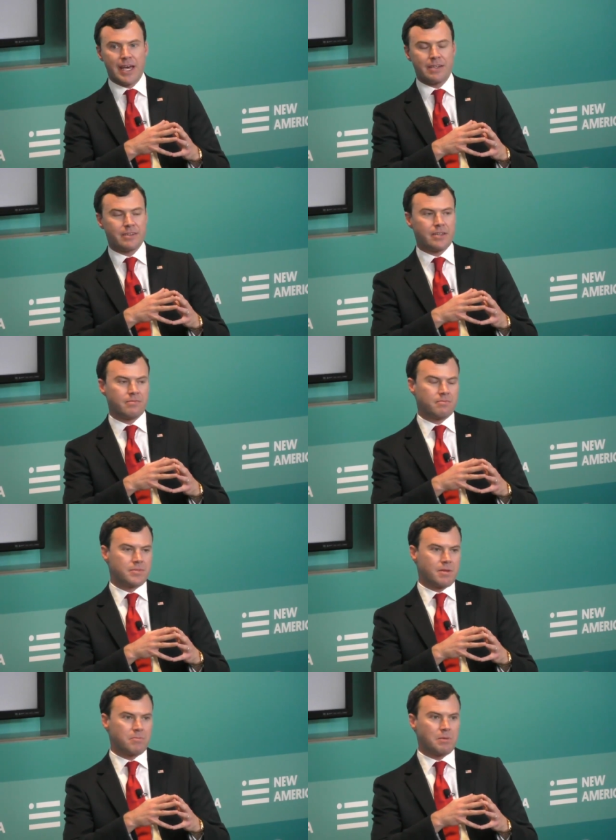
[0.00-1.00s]
that. And
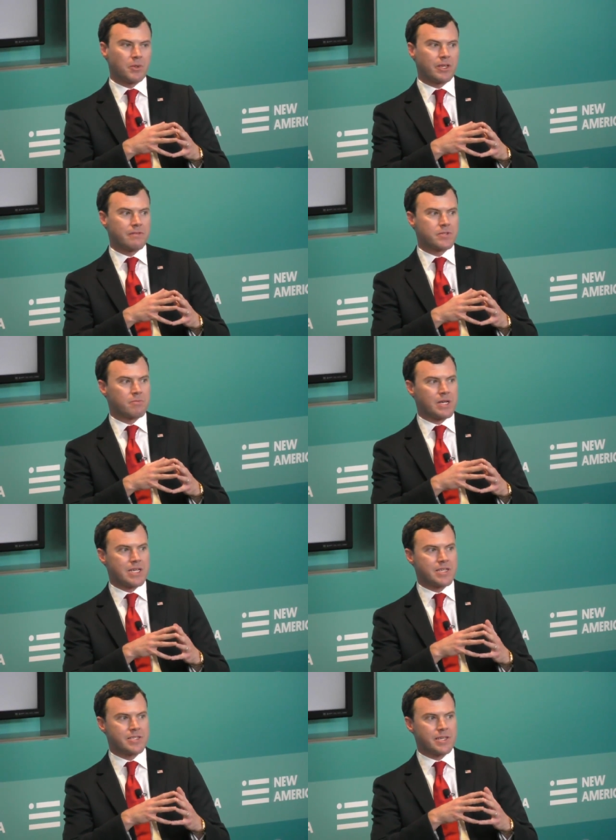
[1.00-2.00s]
some people have
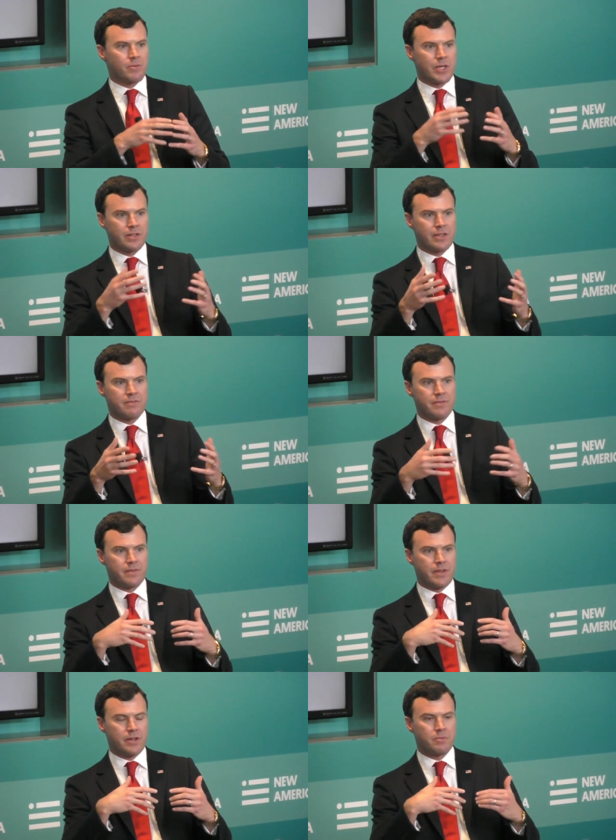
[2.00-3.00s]
surmised that, well, they've
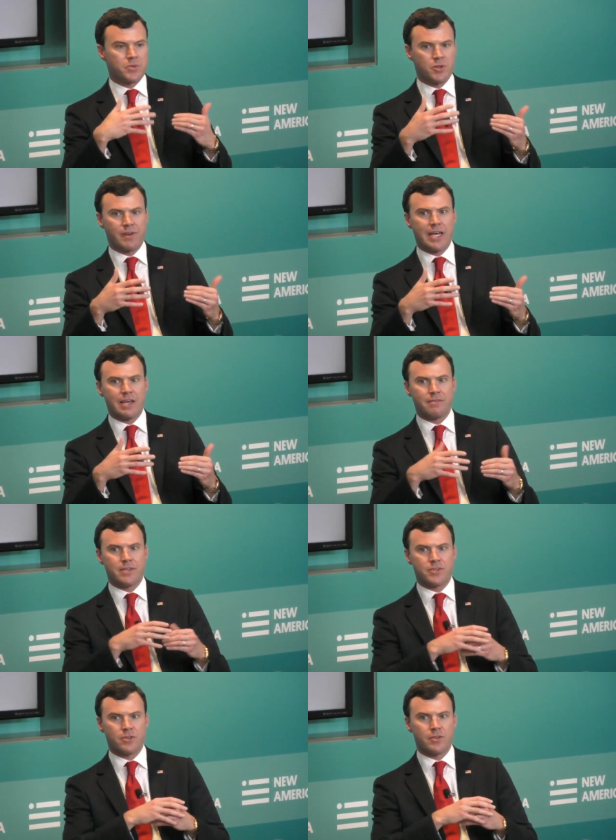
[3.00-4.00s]
you know,
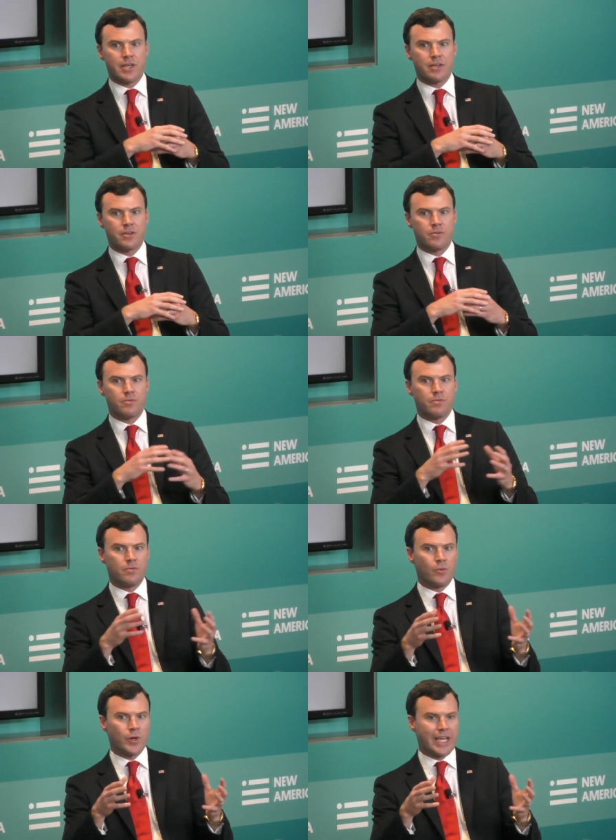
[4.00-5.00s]
survived, and so they could
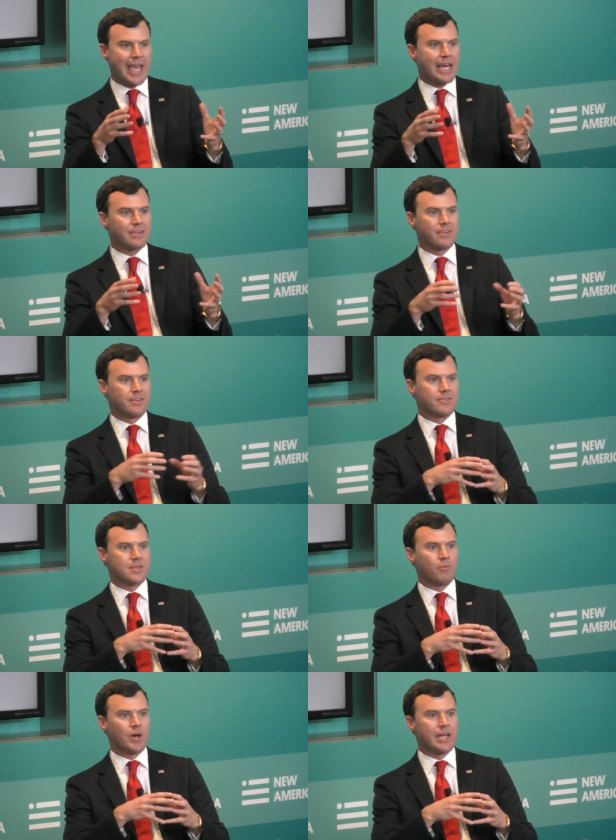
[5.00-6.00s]
recant in
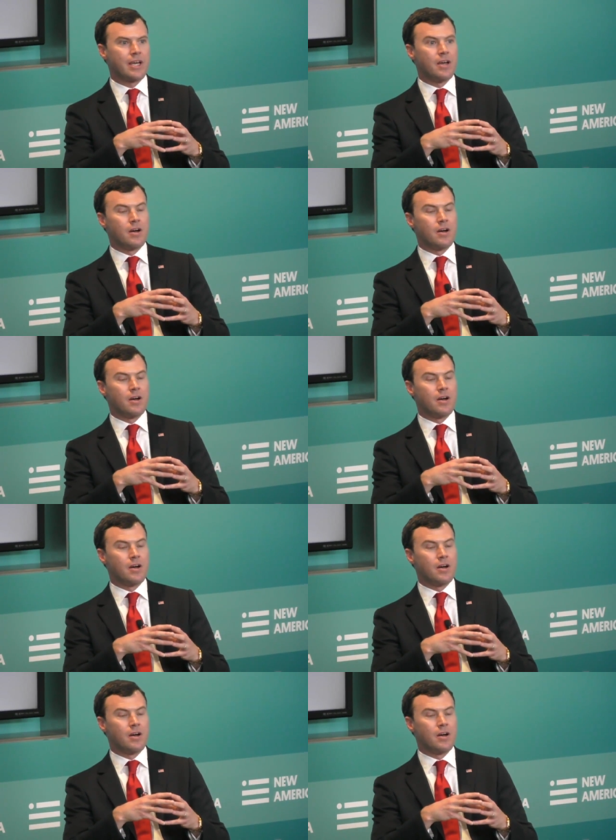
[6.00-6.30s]
some way.